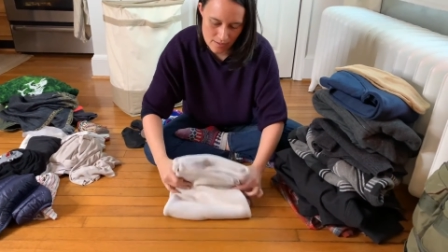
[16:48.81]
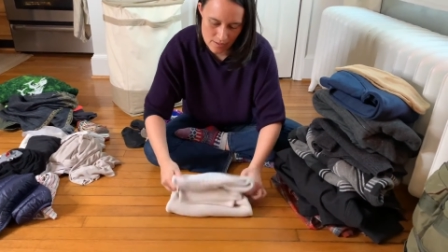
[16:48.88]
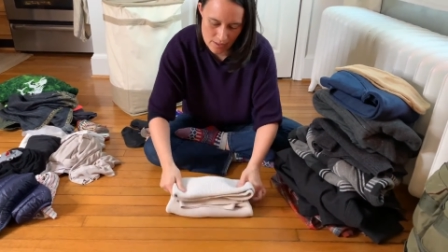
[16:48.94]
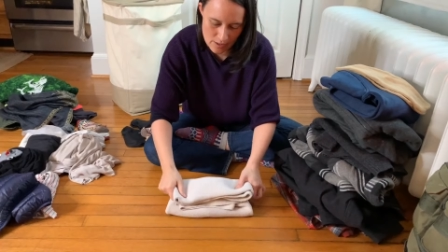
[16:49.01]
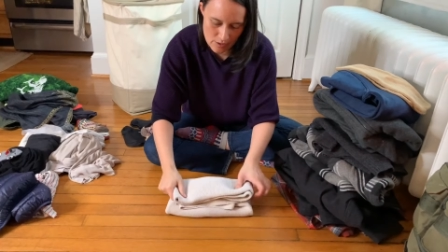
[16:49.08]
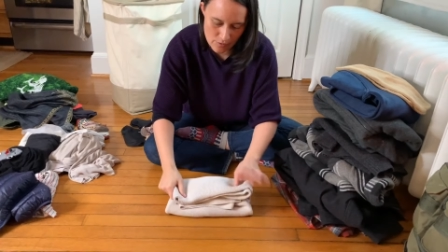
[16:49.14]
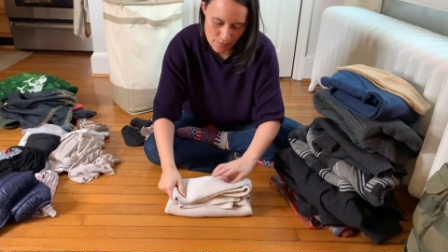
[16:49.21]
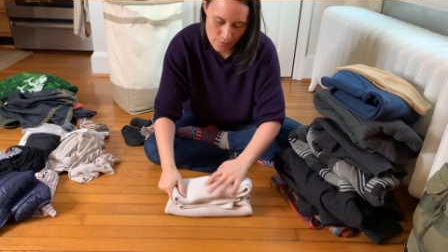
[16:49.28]
you
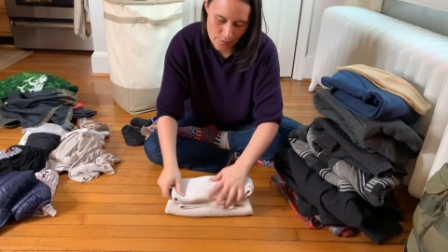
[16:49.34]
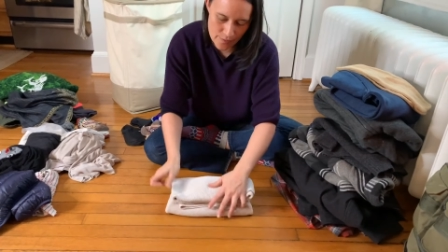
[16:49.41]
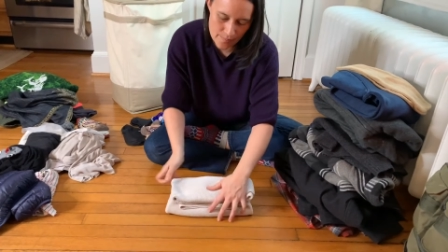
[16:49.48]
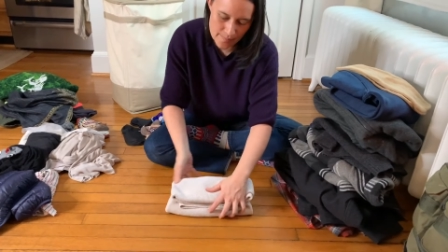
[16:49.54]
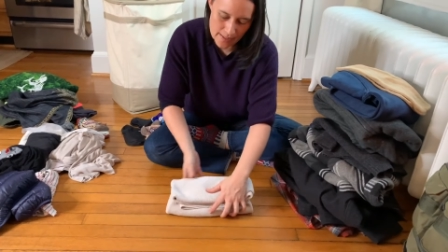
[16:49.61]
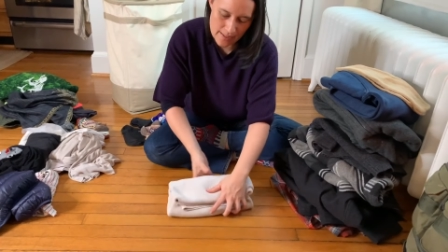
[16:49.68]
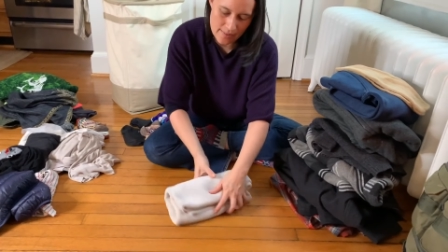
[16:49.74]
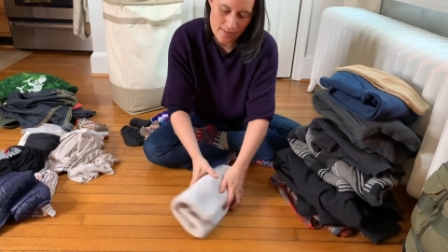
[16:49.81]
know, fold them
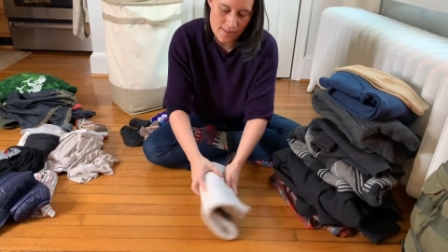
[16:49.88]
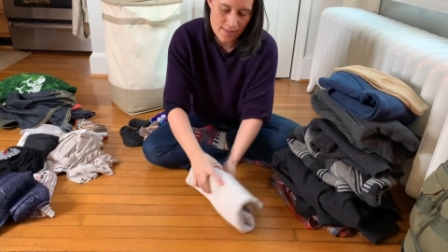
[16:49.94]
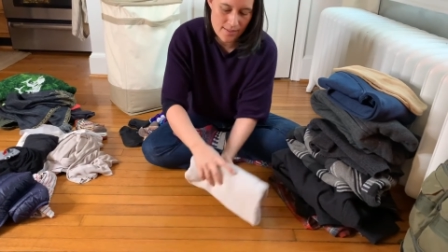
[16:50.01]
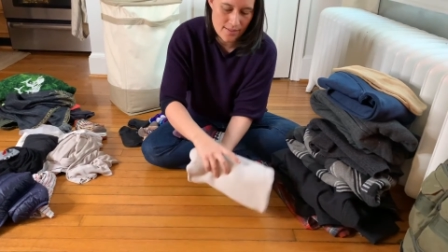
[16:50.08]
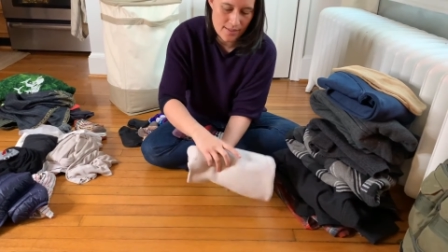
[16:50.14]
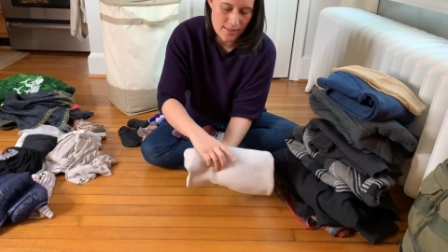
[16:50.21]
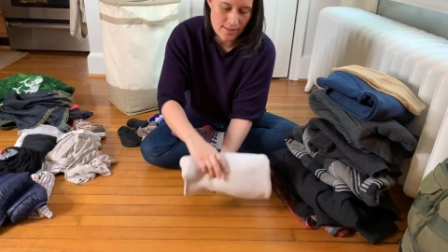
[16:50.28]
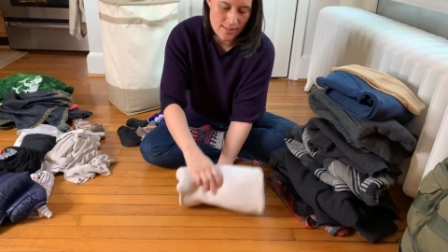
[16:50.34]
like
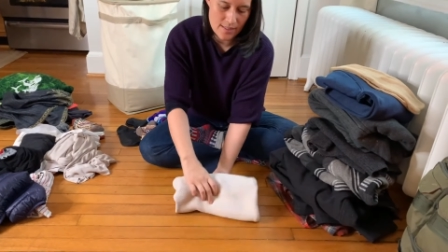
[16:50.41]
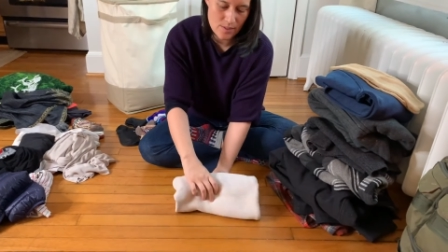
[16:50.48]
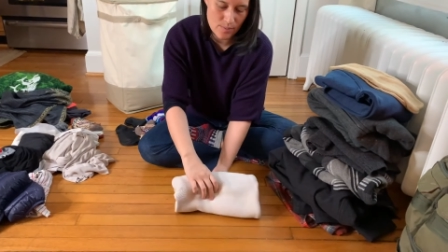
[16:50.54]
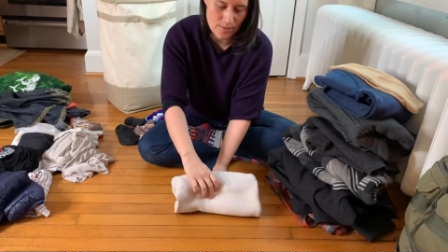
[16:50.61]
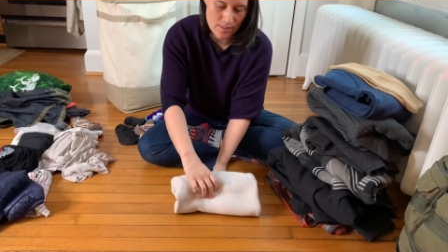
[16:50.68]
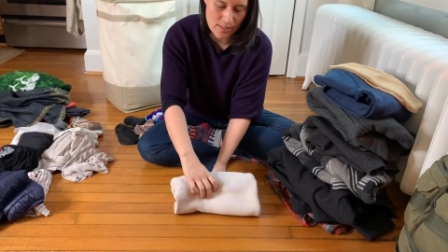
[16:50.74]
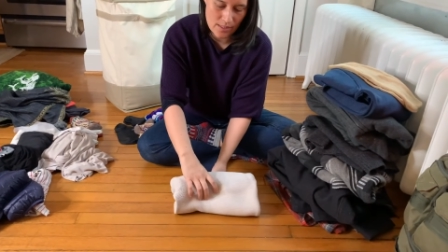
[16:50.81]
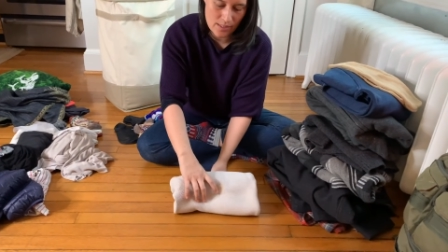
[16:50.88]
this, and this will
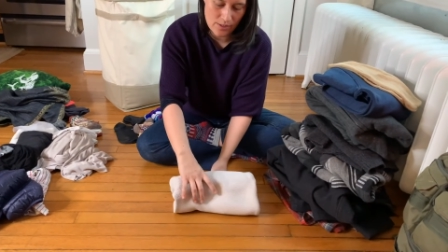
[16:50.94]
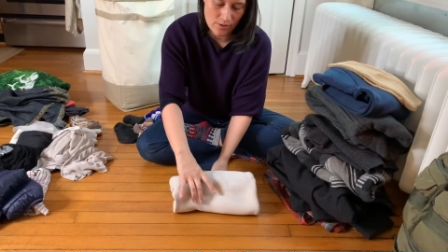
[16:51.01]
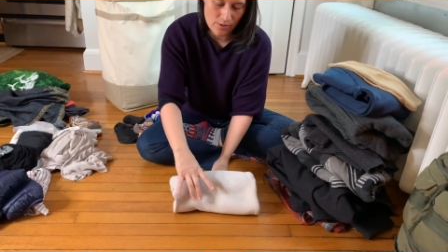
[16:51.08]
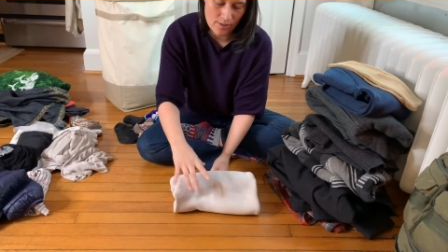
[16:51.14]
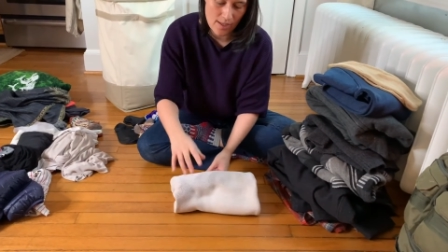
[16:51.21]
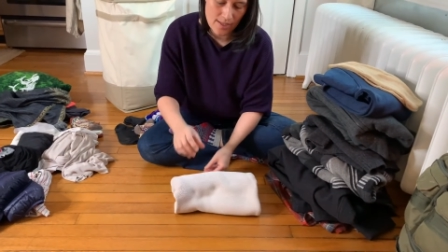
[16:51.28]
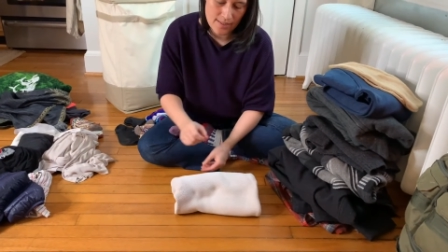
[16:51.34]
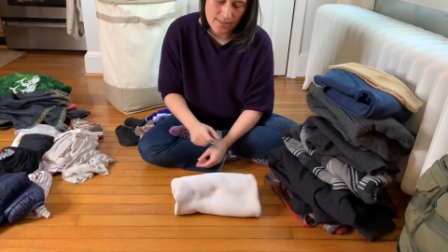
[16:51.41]
sit in your
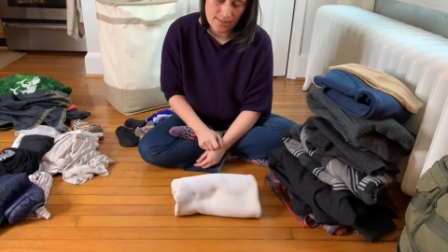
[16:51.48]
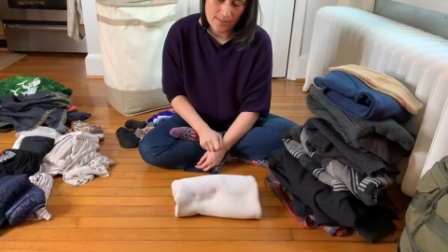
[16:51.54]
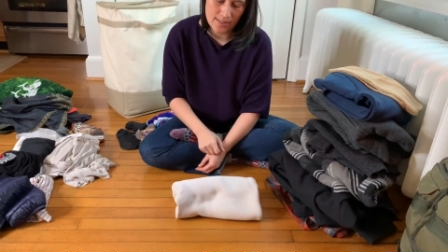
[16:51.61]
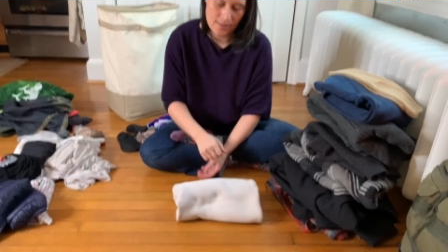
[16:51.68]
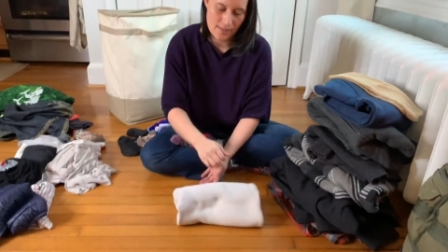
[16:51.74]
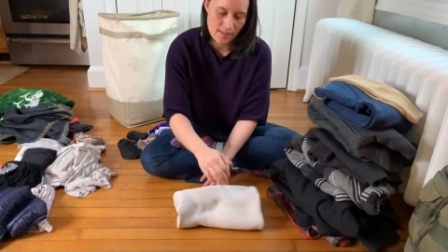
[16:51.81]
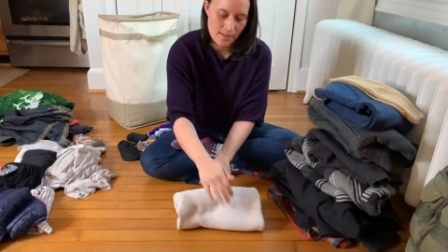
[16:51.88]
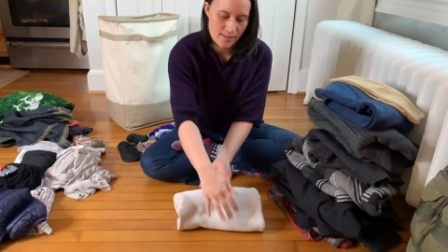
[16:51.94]
closet
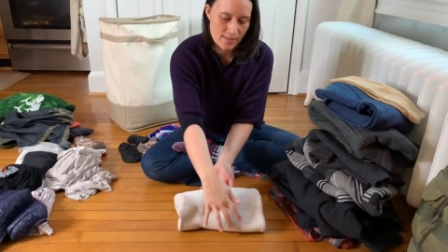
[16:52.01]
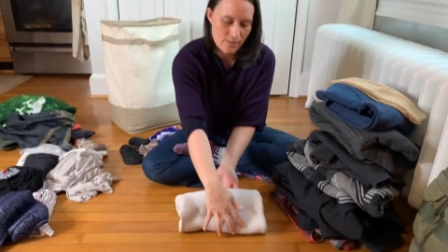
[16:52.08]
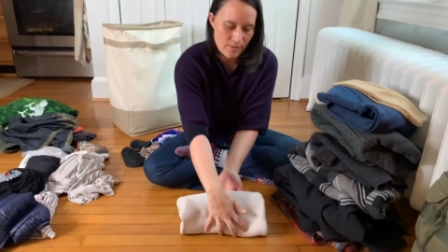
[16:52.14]
like that.